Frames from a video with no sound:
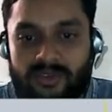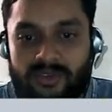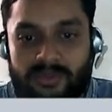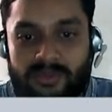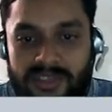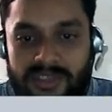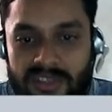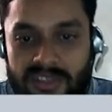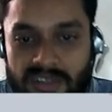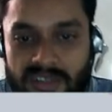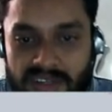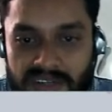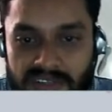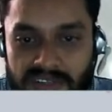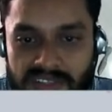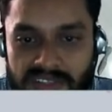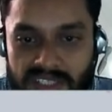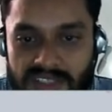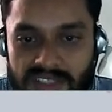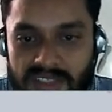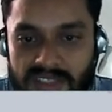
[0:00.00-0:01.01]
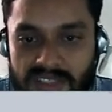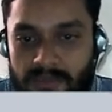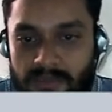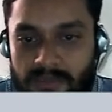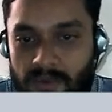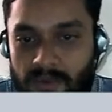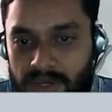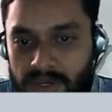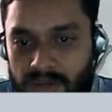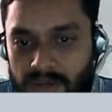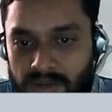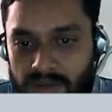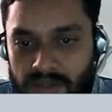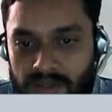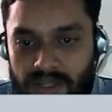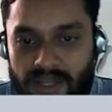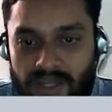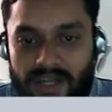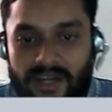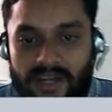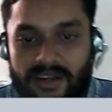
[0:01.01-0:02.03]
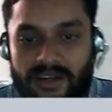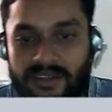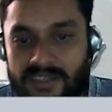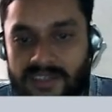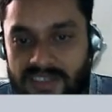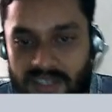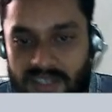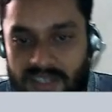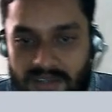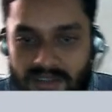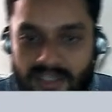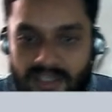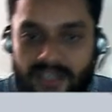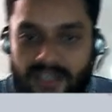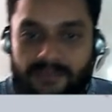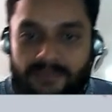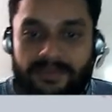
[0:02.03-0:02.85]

be certain intersection point, and these are the